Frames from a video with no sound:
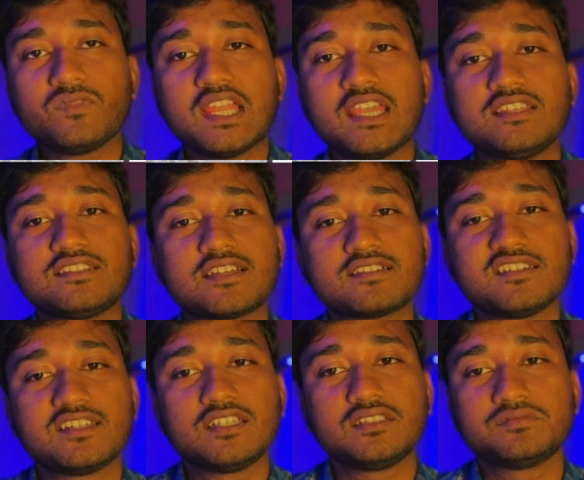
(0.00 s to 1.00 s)

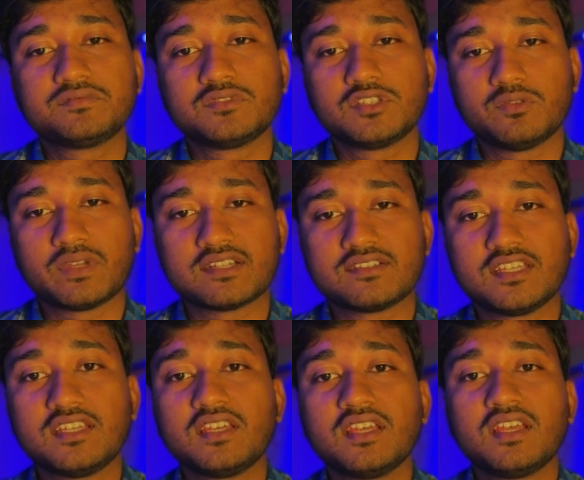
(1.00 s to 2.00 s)
HRCT you can see.